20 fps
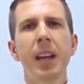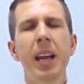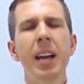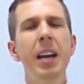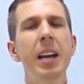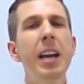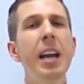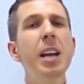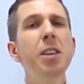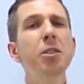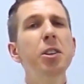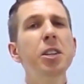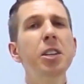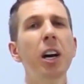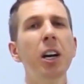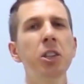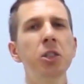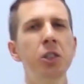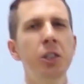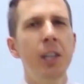And an
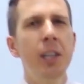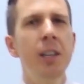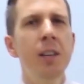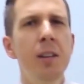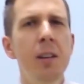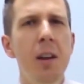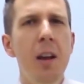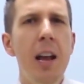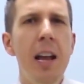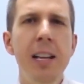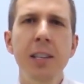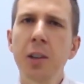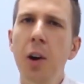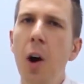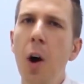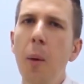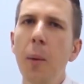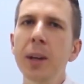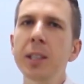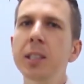introduction is
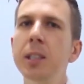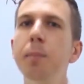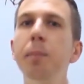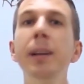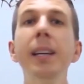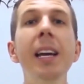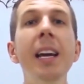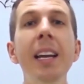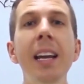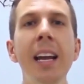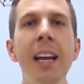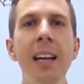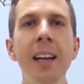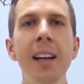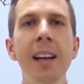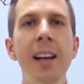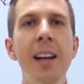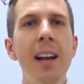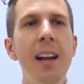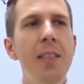always the
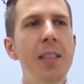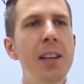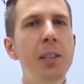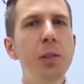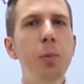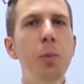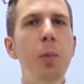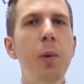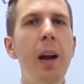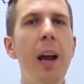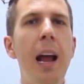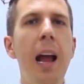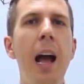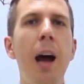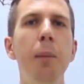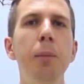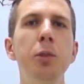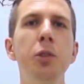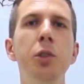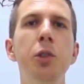beginning. This
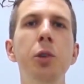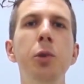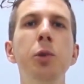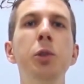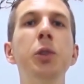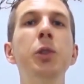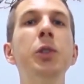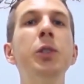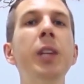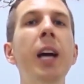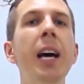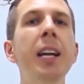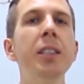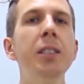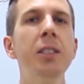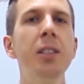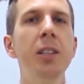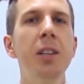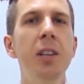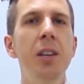helps you
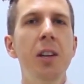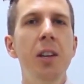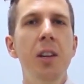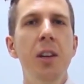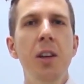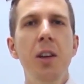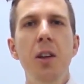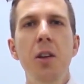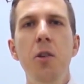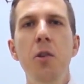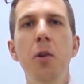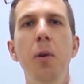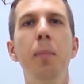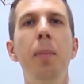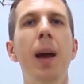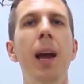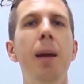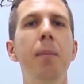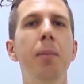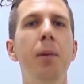set
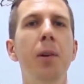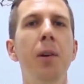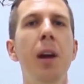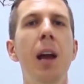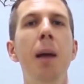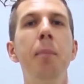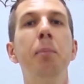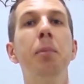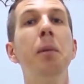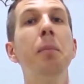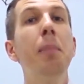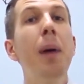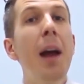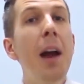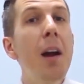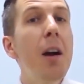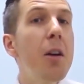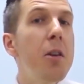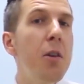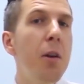your paper and
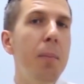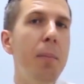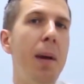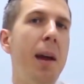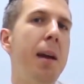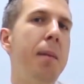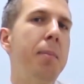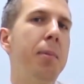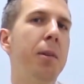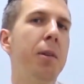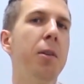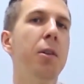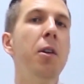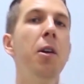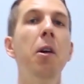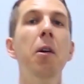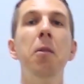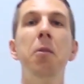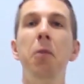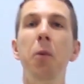prepare your
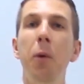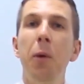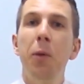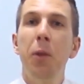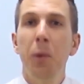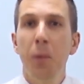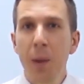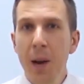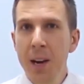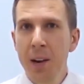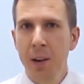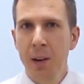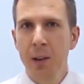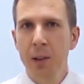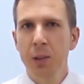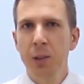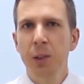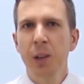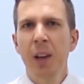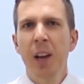paper for the
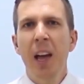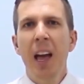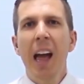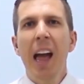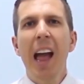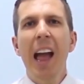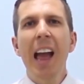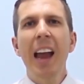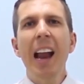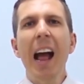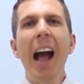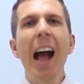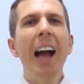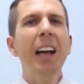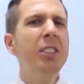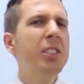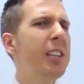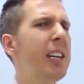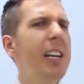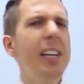readers. And
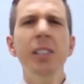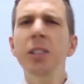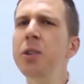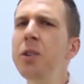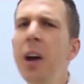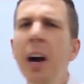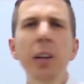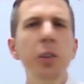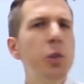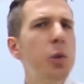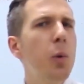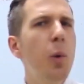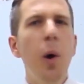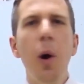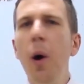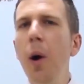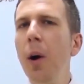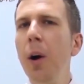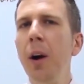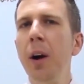actually it's not so
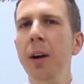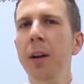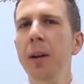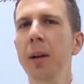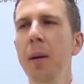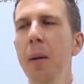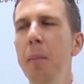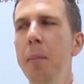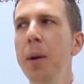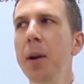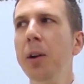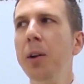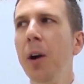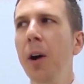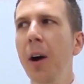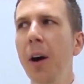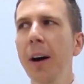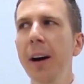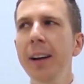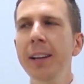hard
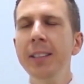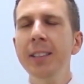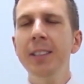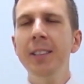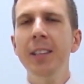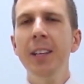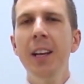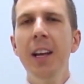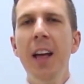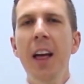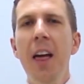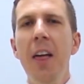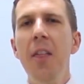because